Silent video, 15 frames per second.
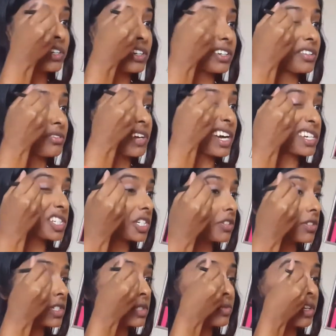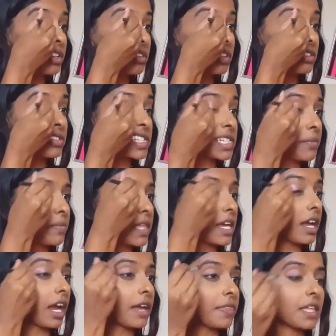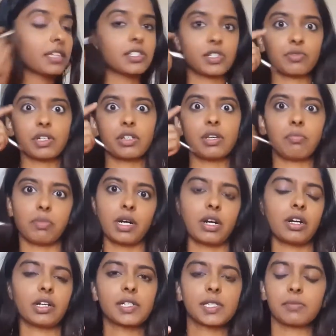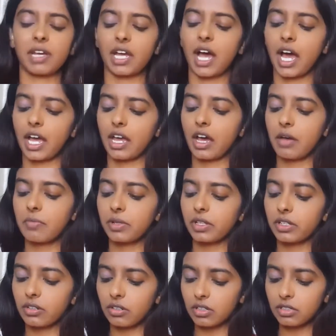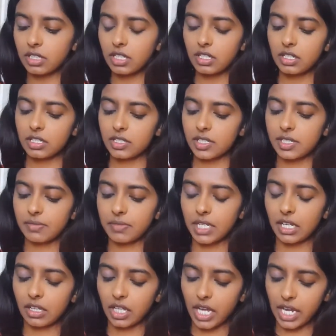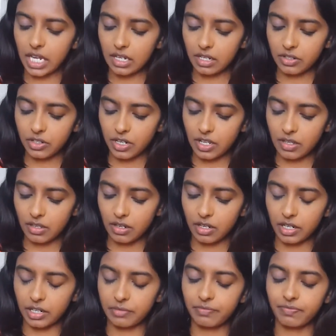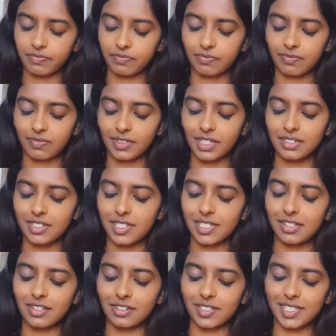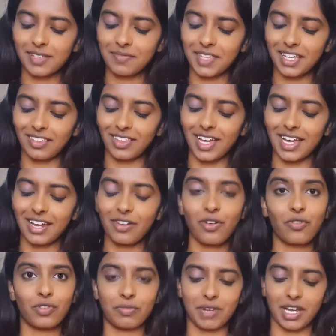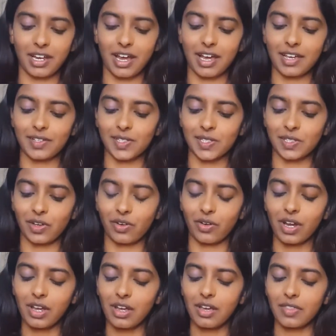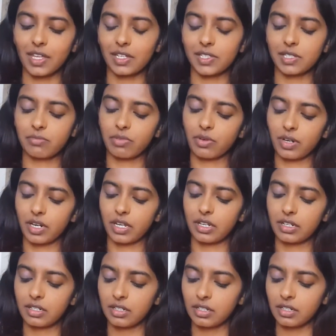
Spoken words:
you're in a rush and you just want a little something, I think this really perks my eye up a little. Just something light underneath, or just a little something light over my eyes. So I think it's important.